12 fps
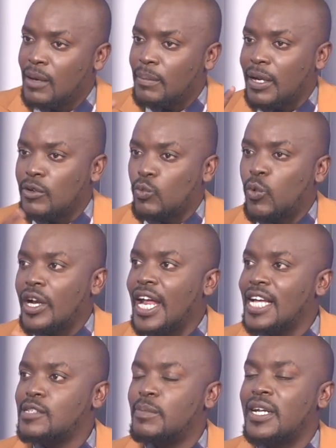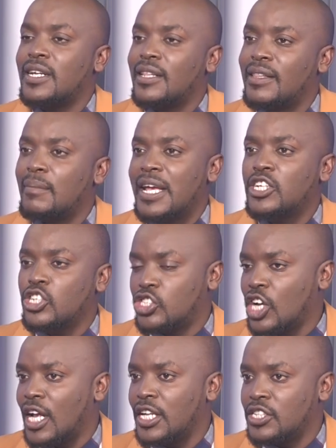But what has been the major
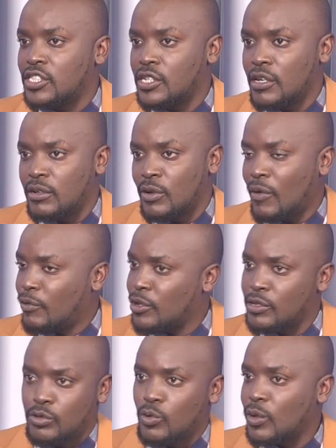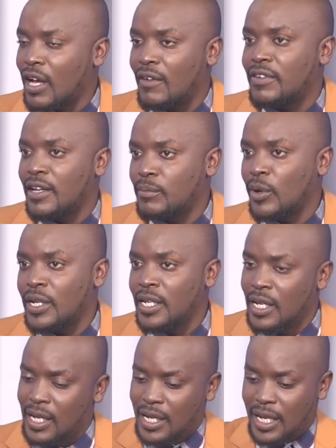challenge, you know, for the school governing body
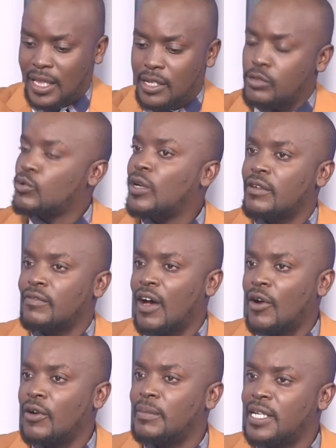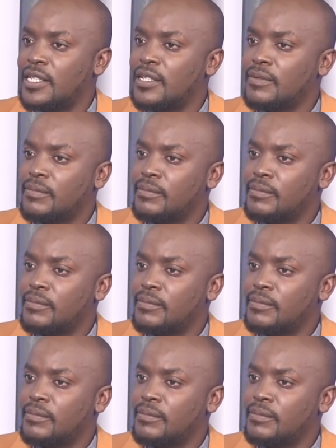and the school environment?